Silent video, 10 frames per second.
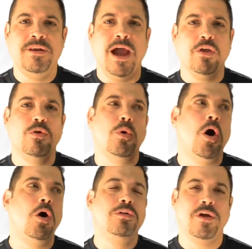Now, you
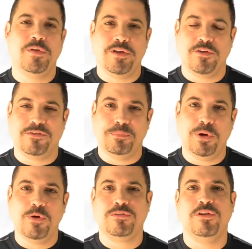all know that you're
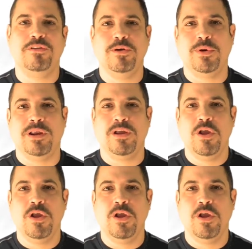supposed to do it,